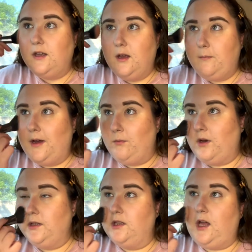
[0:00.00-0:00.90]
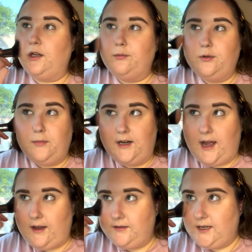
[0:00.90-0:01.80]
But while in the locker room at
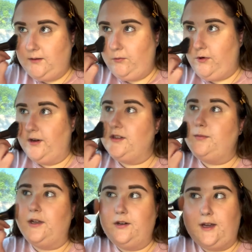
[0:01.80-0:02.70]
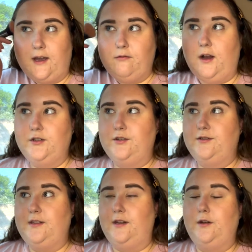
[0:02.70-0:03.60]
halftime, Warriors player Guy Rogers
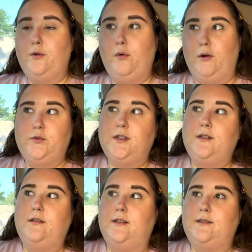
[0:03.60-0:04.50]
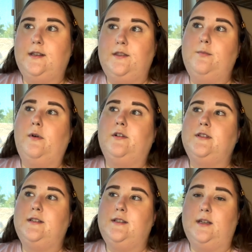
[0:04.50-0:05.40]
said, quote, "Let's get the ball
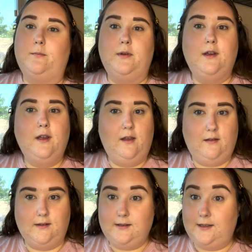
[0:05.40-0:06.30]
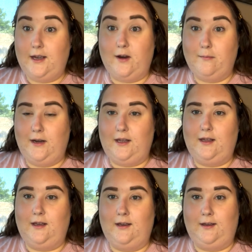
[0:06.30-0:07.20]
to Dip. Let's see how many
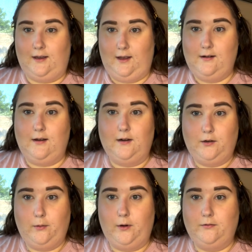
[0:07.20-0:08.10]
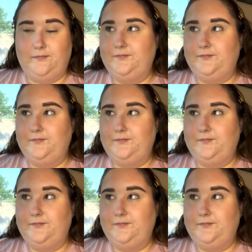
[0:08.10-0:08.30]
he can get," unquote.